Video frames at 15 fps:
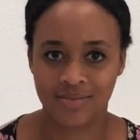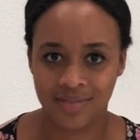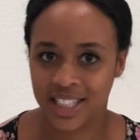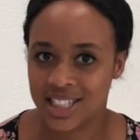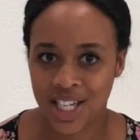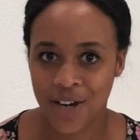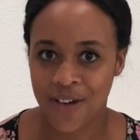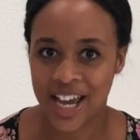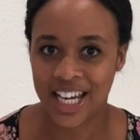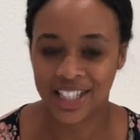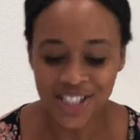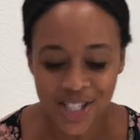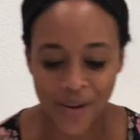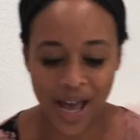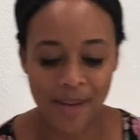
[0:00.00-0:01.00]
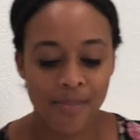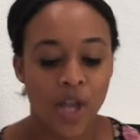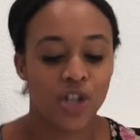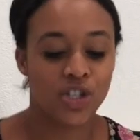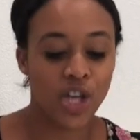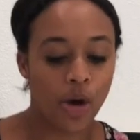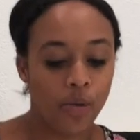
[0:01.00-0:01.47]
let's get right into it.
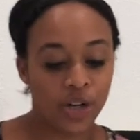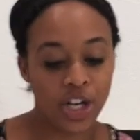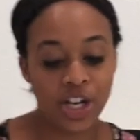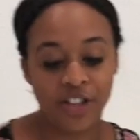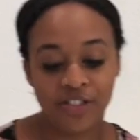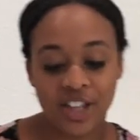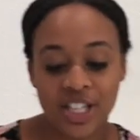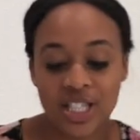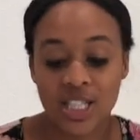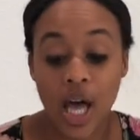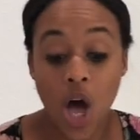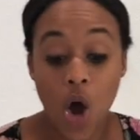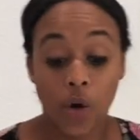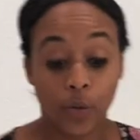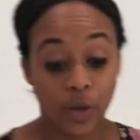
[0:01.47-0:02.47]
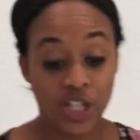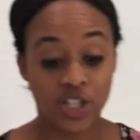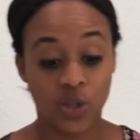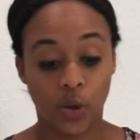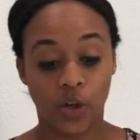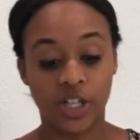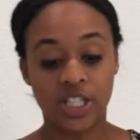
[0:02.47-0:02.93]
So when you get this
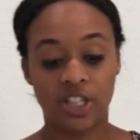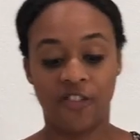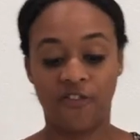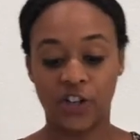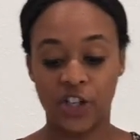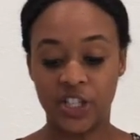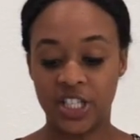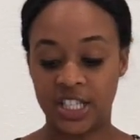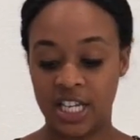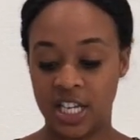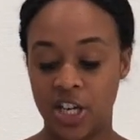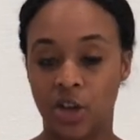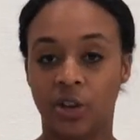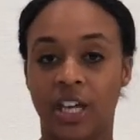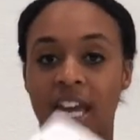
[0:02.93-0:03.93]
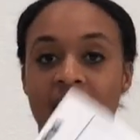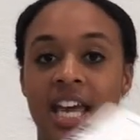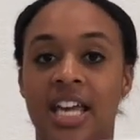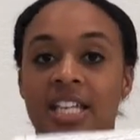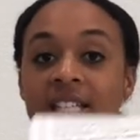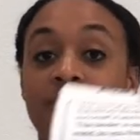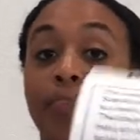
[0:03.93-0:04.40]
resource, the first thing you'll
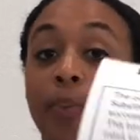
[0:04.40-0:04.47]
get is